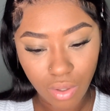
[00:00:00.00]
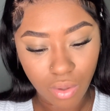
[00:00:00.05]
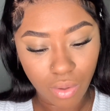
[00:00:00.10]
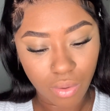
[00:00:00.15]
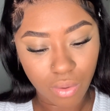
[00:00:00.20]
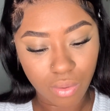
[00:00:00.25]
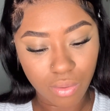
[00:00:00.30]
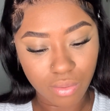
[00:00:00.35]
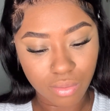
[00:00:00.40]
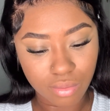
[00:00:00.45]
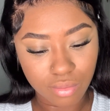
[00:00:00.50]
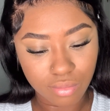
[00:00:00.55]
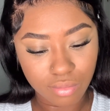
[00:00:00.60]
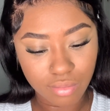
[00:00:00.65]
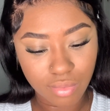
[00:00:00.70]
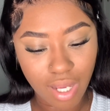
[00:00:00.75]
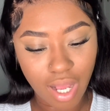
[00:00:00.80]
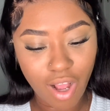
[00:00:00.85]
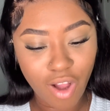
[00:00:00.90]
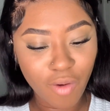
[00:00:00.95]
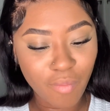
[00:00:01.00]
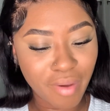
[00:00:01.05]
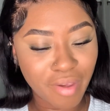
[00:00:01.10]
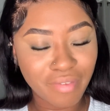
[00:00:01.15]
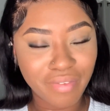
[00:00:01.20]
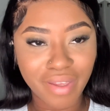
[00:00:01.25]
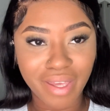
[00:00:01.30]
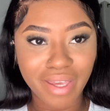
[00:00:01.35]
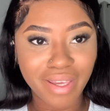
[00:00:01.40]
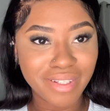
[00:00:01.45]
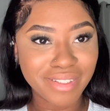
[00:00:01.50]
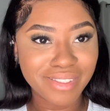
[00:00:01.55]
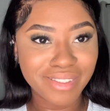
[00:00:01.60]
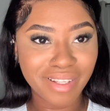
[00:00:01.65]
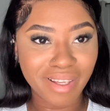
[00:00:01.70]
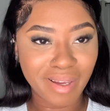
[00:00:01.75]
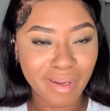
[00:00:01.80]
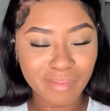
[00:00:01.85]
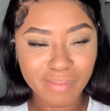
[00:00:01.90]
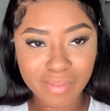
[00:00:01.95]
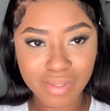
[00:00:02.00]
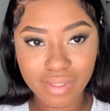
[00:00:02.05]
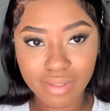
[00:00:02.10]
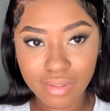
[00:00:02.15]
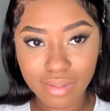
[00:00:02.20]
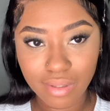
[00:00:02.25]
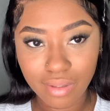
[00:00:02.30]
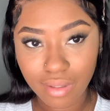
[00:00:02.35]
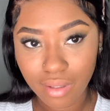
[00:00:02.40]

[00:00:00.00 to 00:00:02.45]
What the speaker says: Oh, how am I forgetting steps?